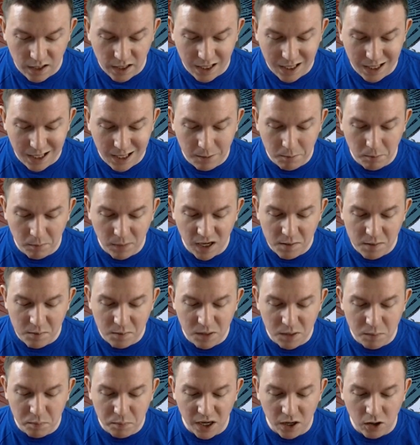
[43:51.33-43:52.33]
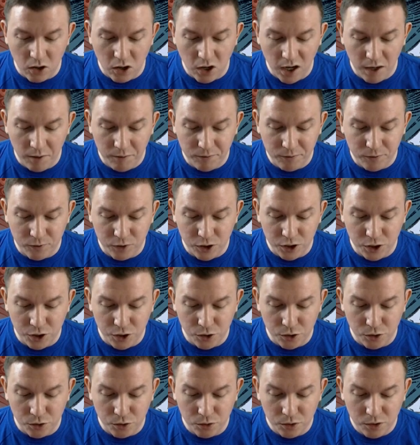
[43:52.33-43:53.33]
it might be better off for
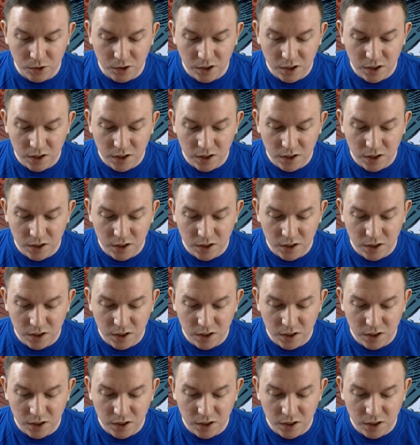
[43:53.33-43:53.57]
you